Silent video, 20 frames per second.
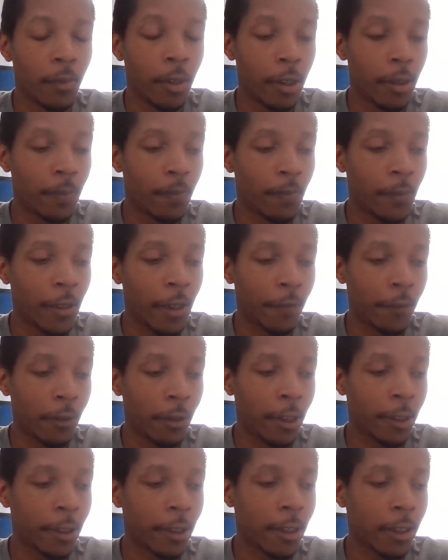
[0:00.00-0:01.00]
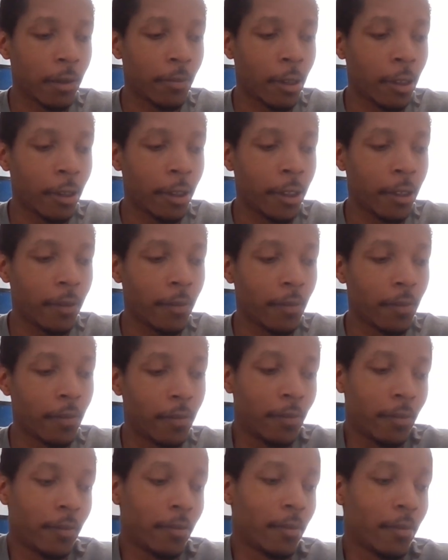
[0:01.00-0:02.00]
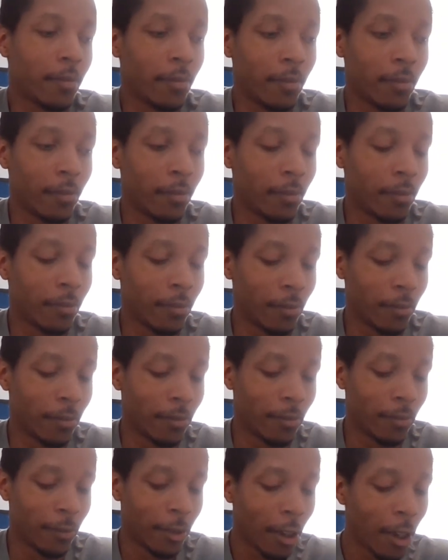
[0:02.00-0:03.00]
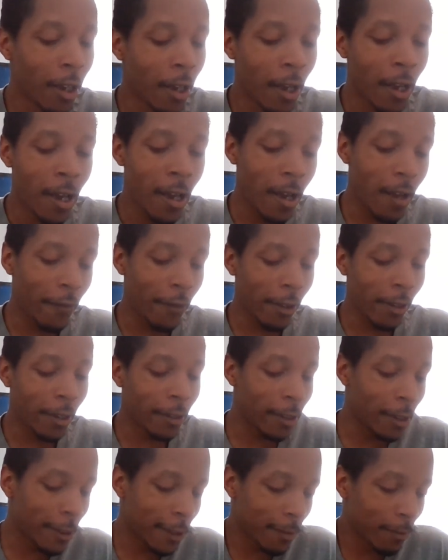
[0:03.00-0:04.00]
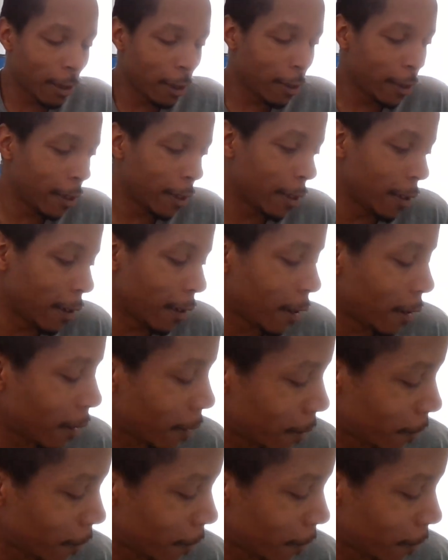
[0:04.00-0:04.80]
Yeah, I feel like that's about it. I feel like that's about it.